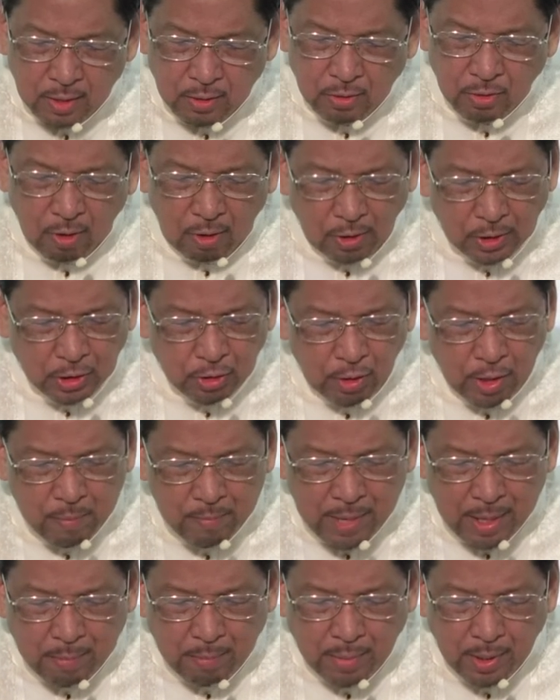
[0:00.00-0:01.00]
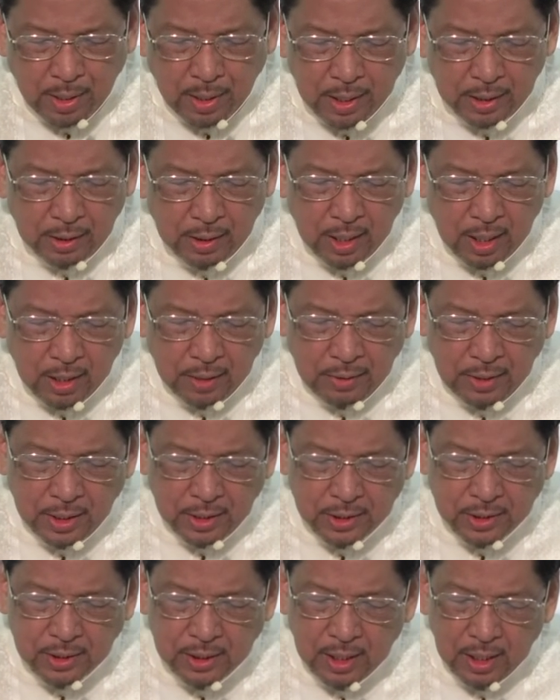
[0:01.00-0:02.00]
You also remember that
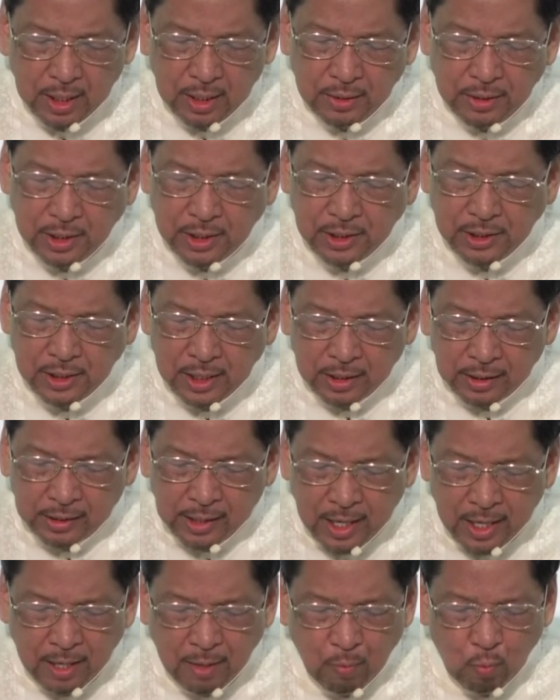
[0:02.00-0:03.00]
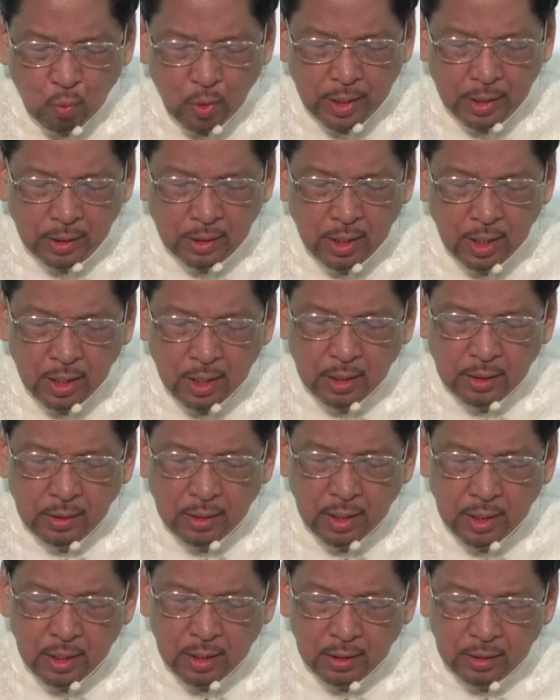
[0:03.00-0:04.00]
this, this is a time when
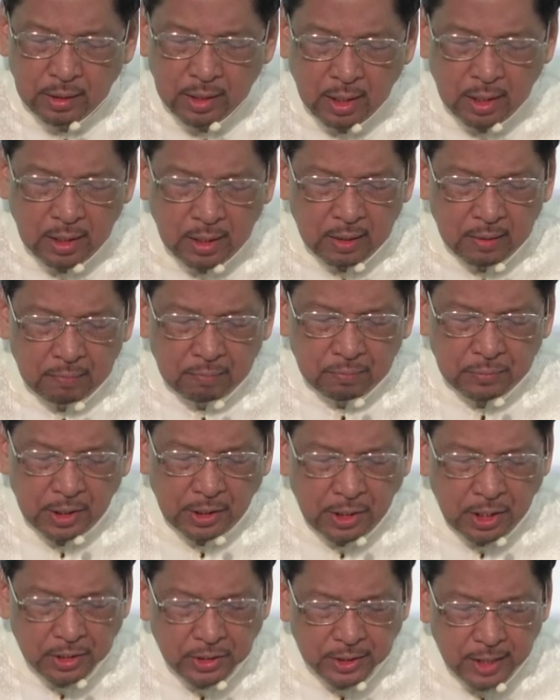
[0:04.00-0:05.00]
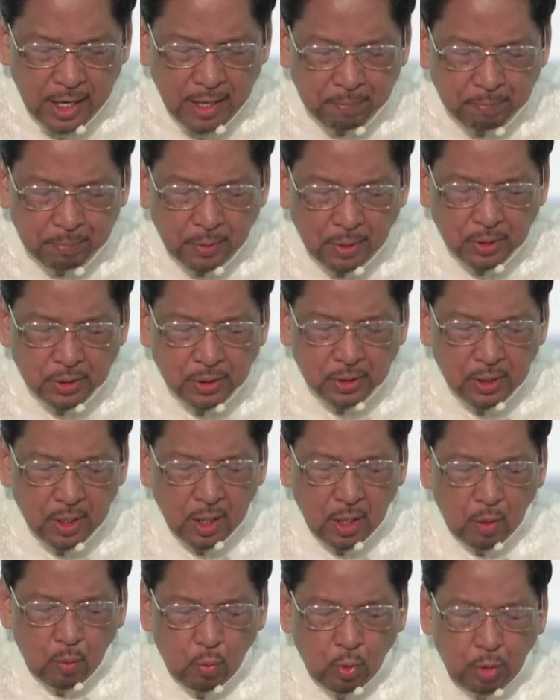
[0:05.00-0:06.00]
the, the, the disciples
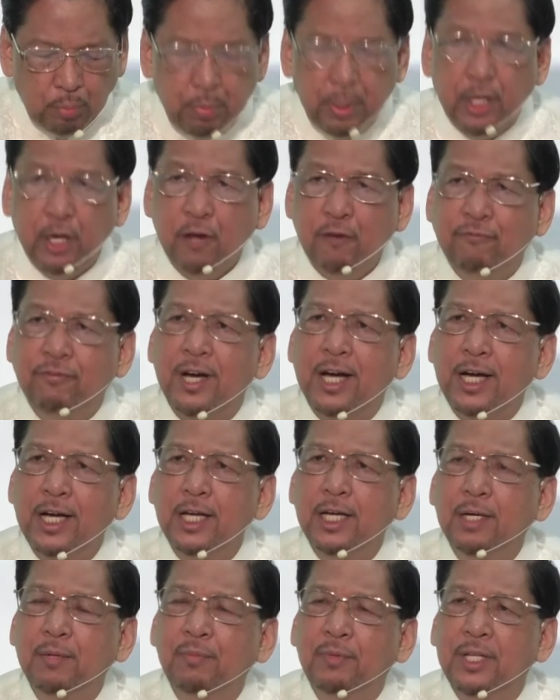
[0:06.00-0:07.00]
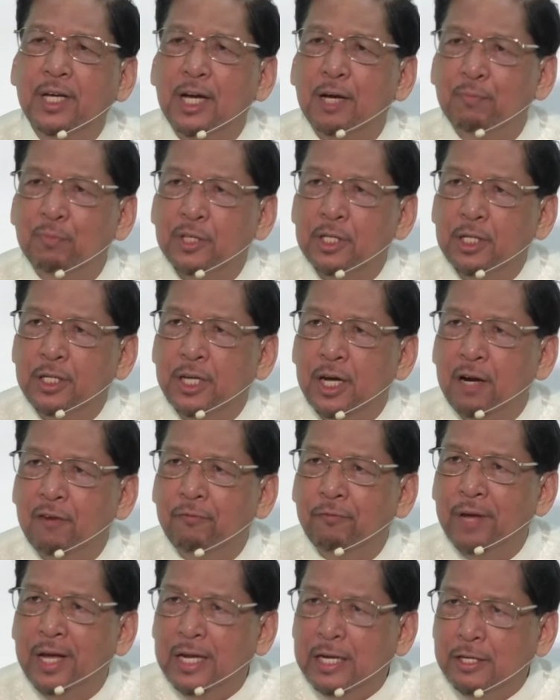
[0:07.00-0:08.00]
would be revived after their
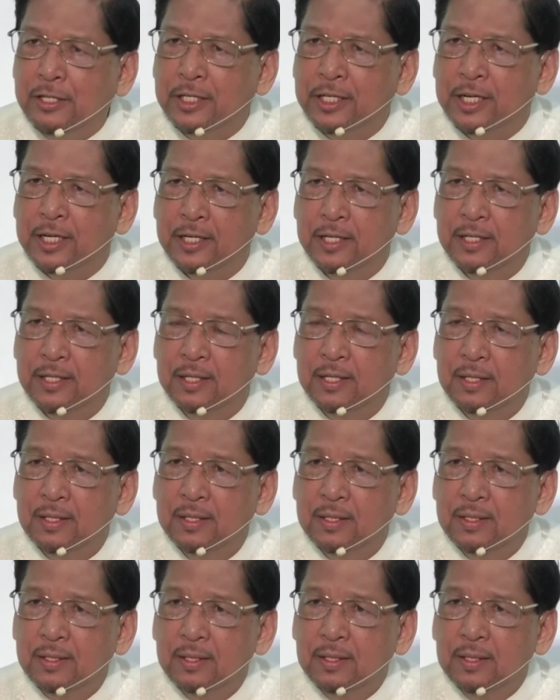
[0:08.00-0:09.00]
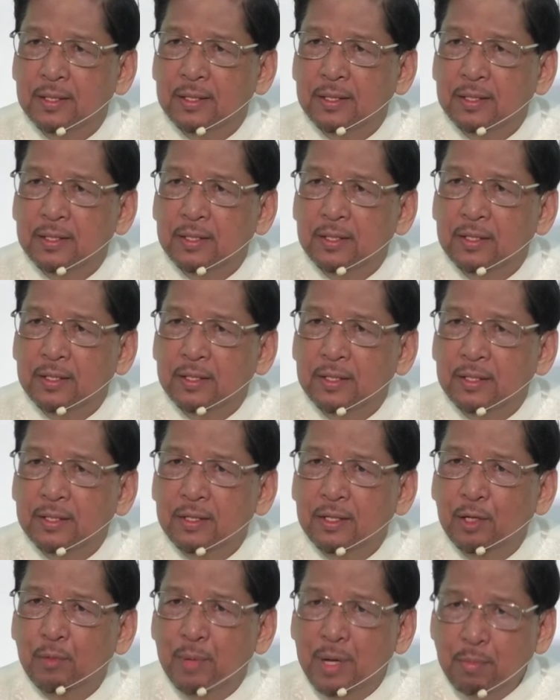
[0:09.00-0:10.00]
failure.
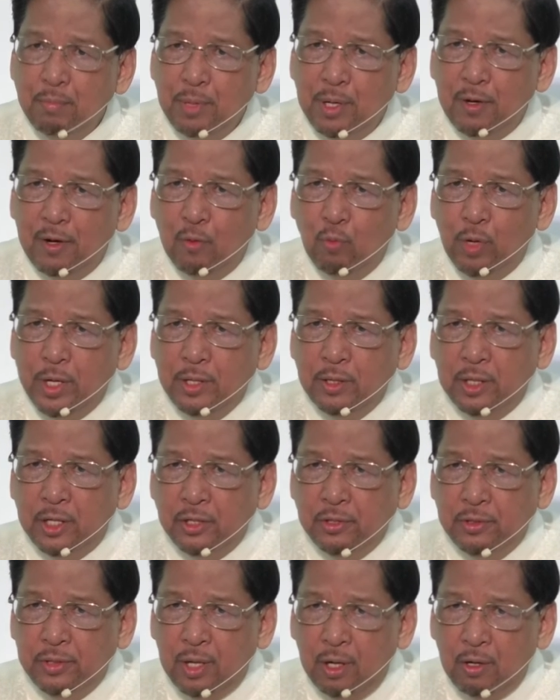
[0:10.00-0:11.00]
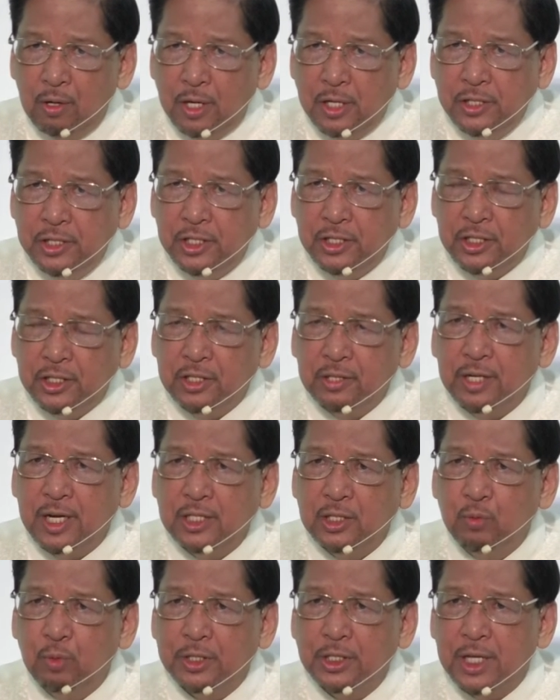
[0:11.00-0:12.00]
Remember when the, the Lord Jesus
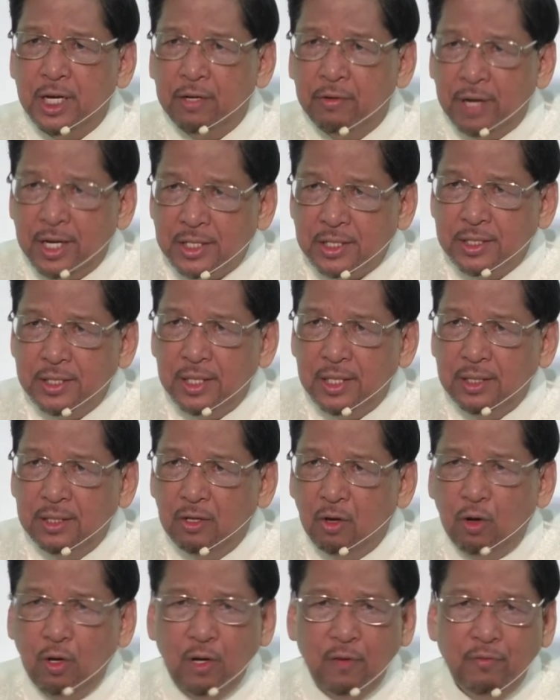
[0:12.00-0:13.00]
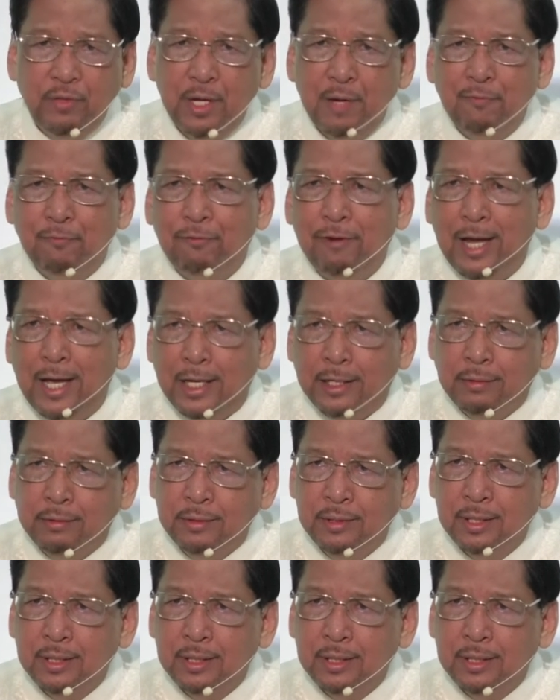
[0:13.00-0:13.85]
Christ was arrested, all of them fled.